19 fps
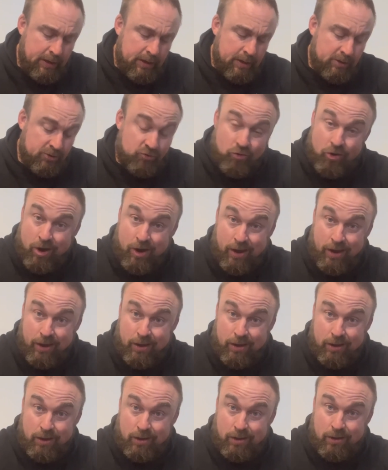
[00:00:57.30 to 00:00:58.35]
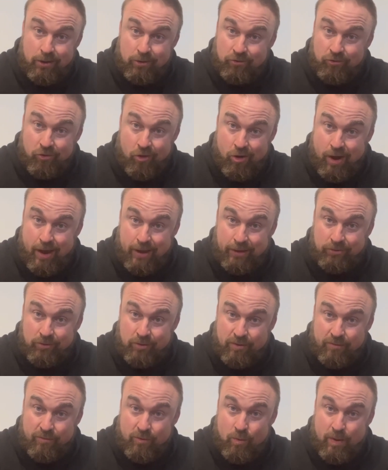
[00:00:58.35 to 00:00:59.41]
try it, do
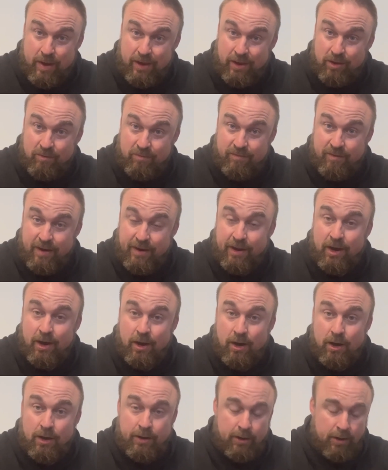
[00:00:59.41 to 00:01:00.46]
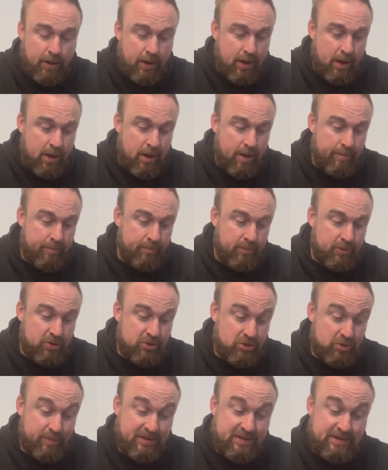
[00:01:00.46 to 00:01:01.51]
it for a week. You'll find it hard
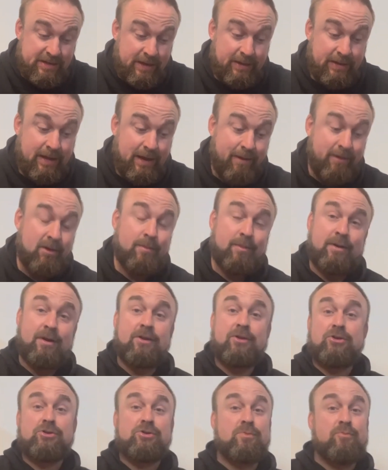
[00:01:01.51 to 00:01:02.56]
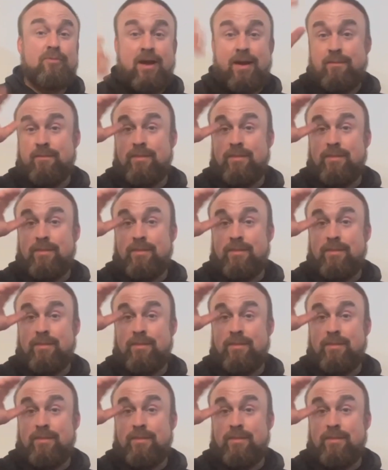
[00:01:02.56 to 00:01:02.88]
because you'll be sitting there and you'll use your brain.